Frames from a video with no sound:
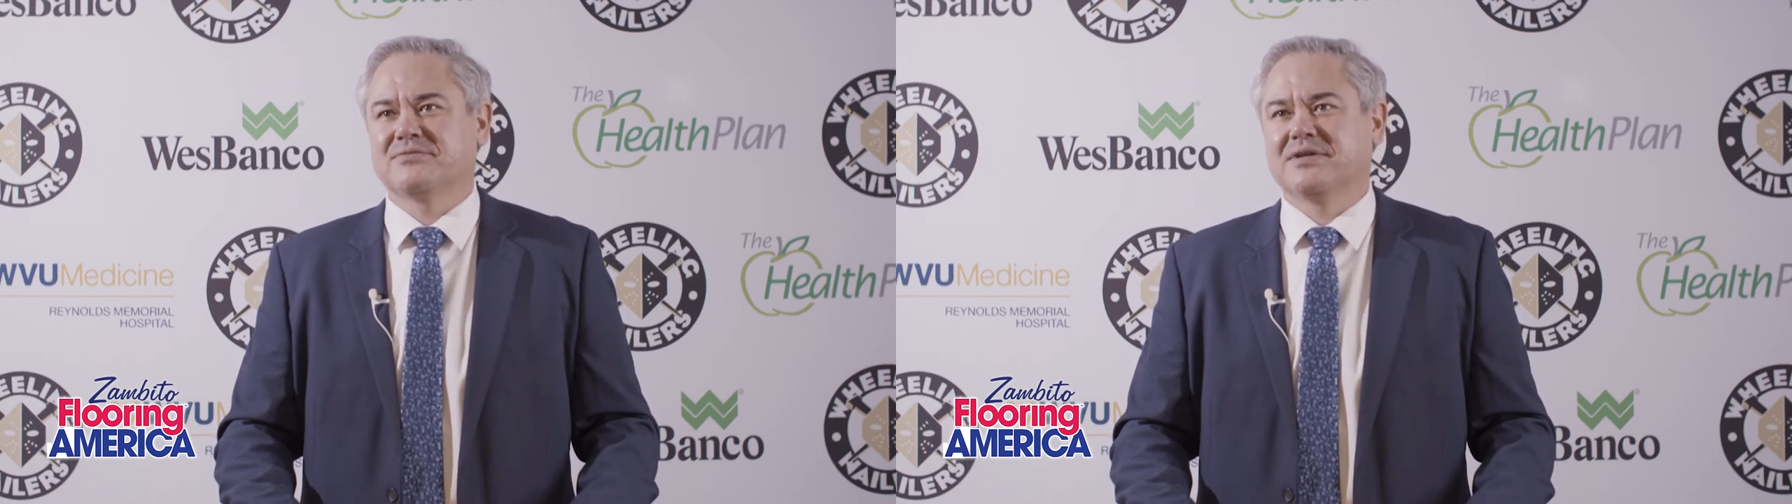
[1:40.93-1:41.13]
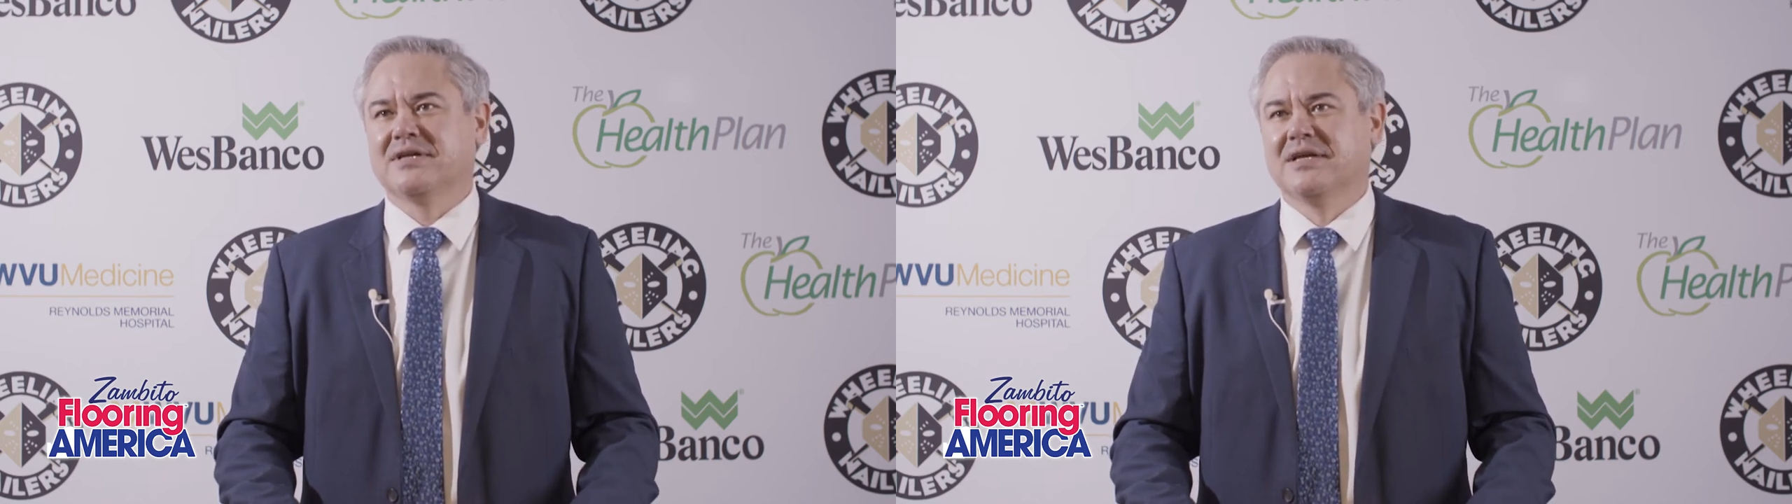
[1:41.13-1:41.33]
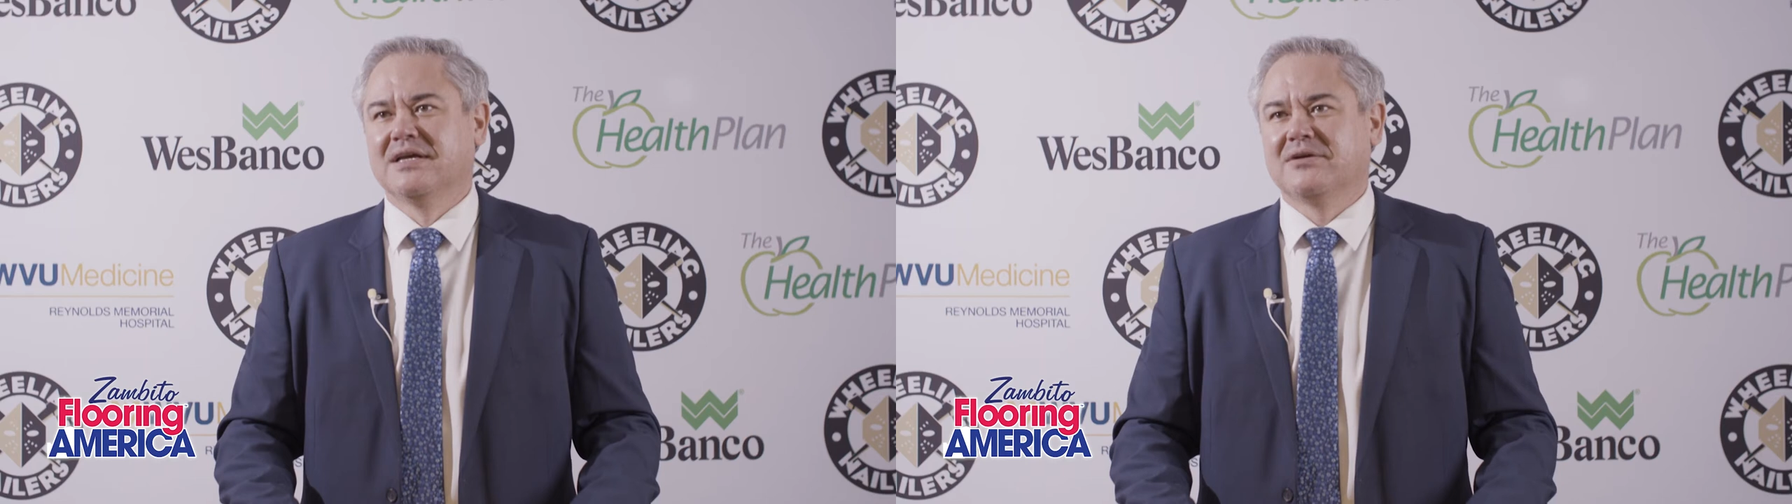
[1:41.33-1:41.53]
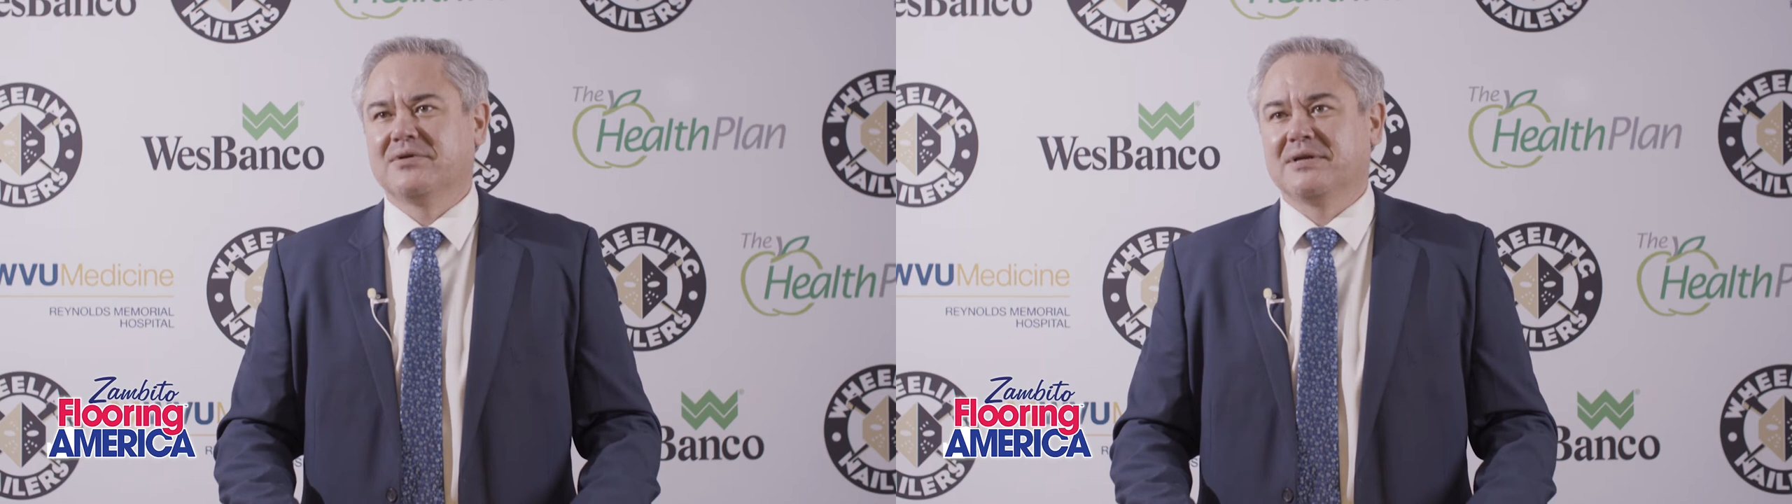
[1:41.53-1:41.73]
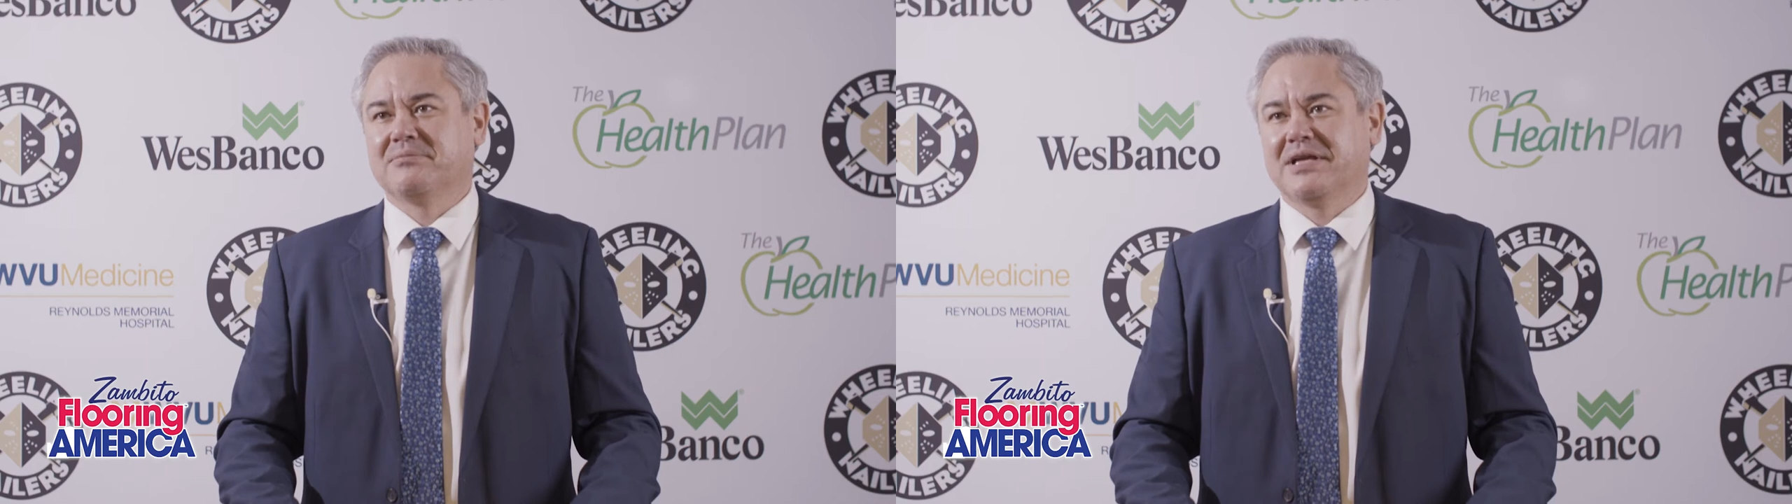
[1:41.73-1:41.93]
when
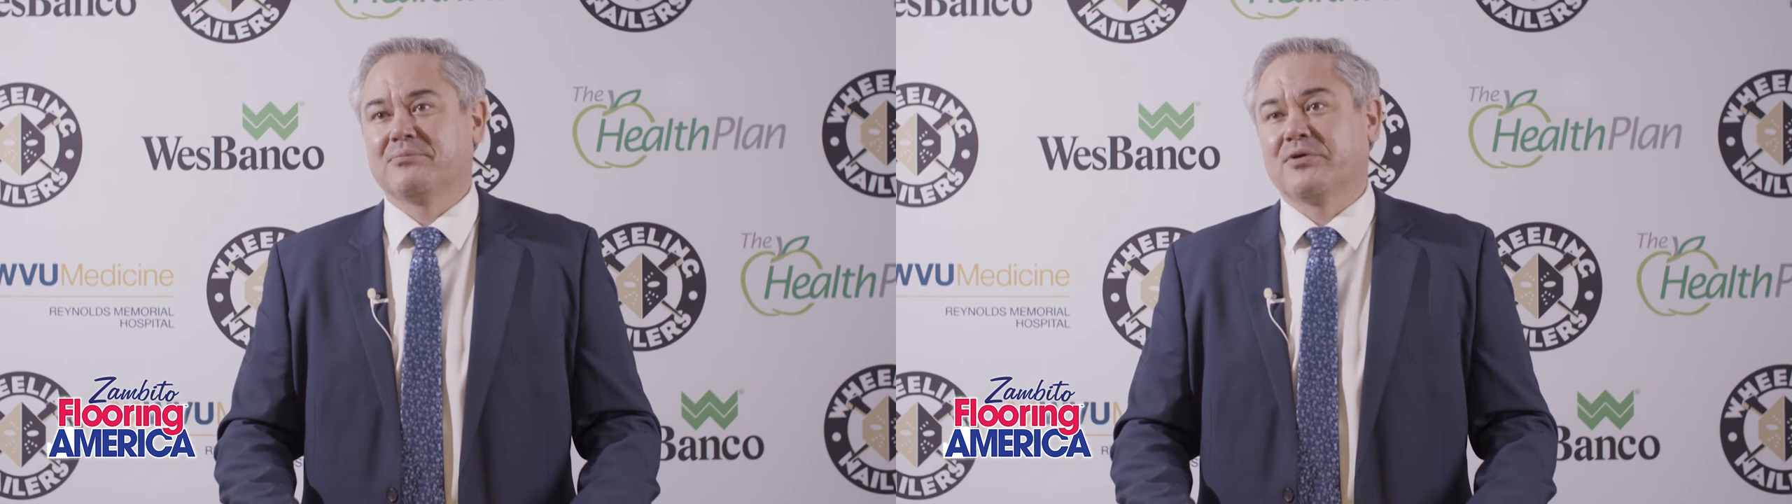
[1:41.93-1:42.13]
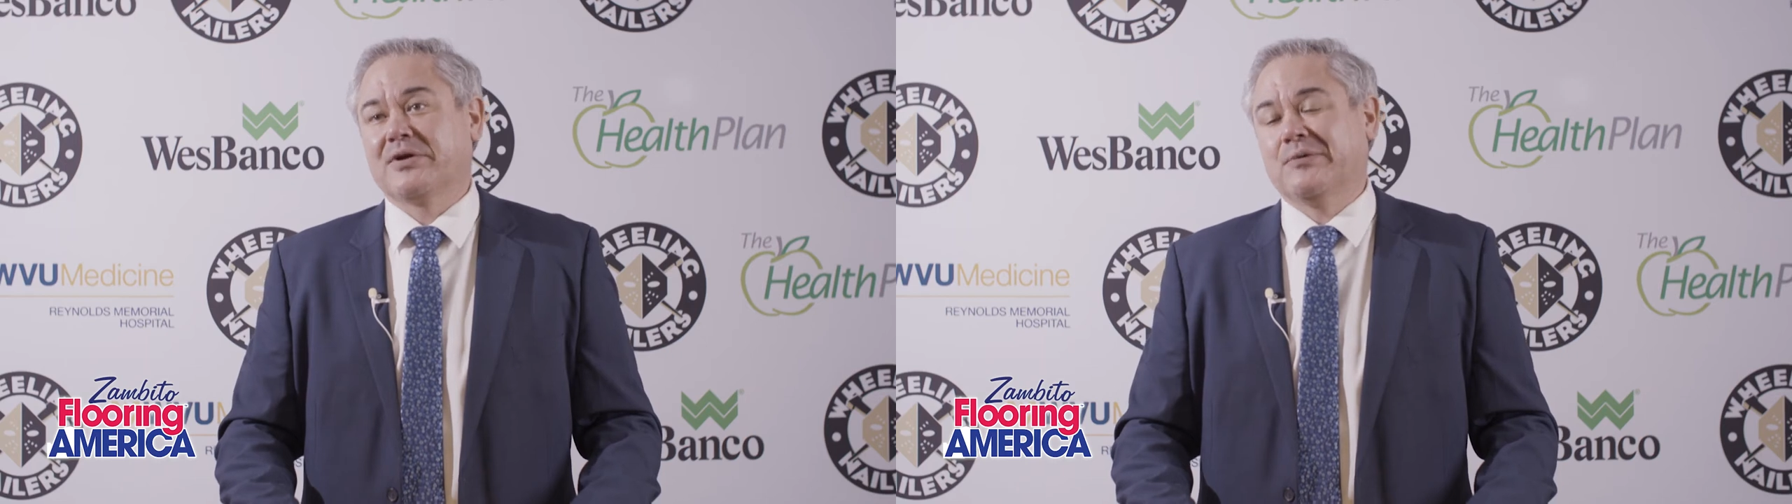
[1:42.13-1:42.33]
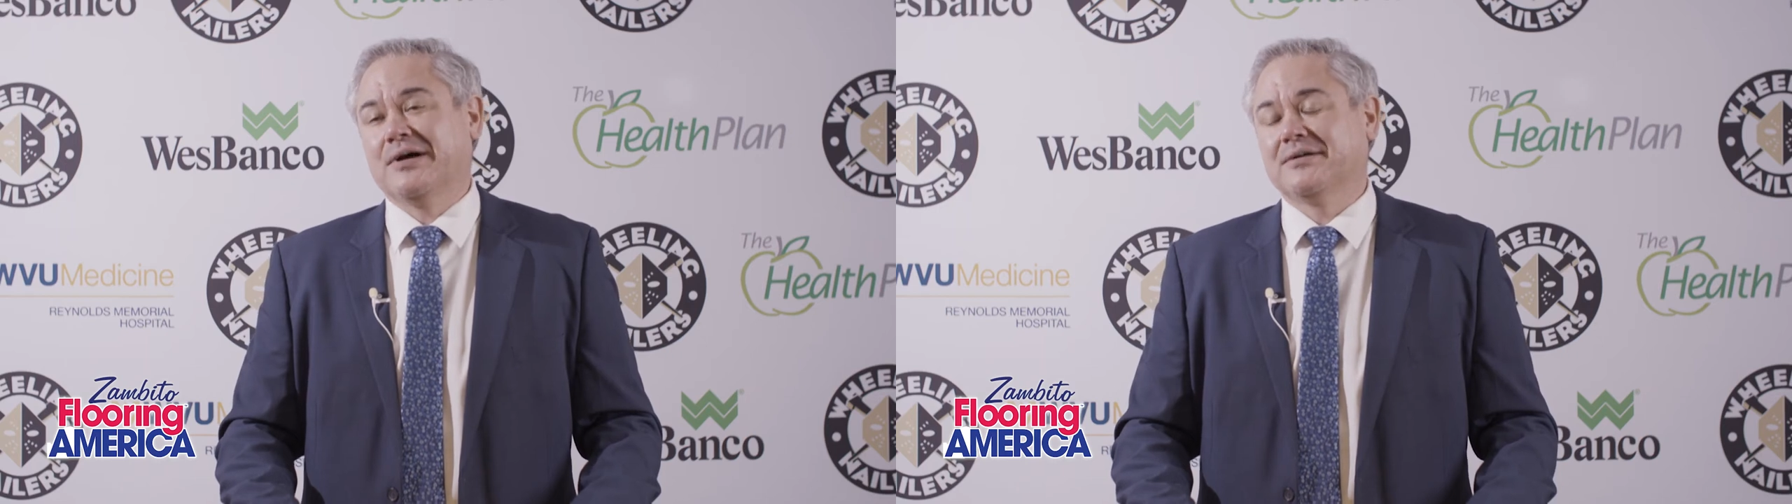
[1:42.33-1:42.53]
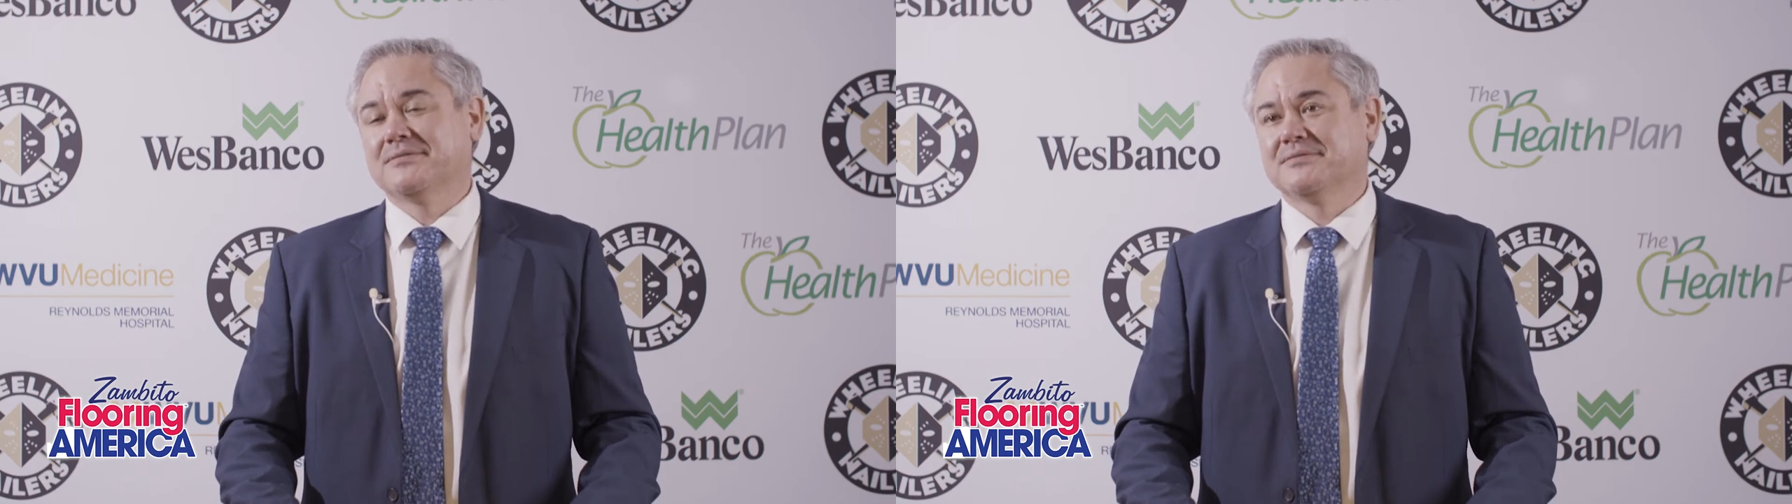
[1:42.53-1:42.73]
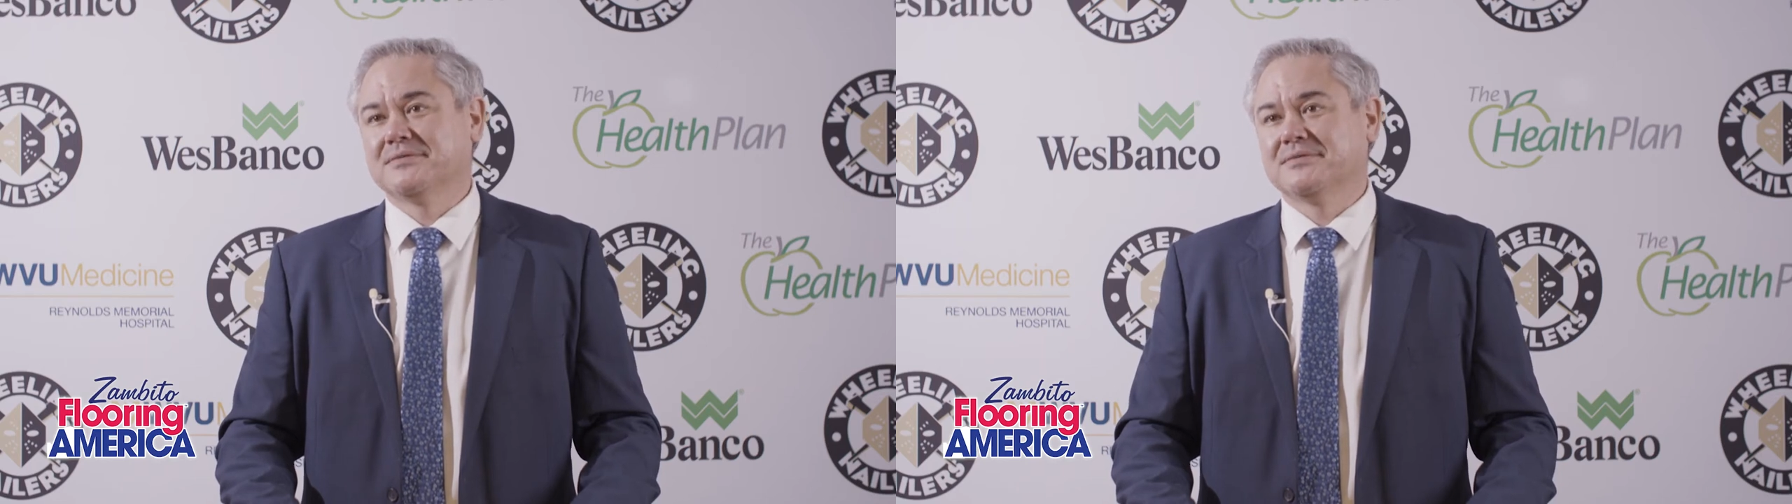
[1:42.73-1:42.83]
he played pretty well.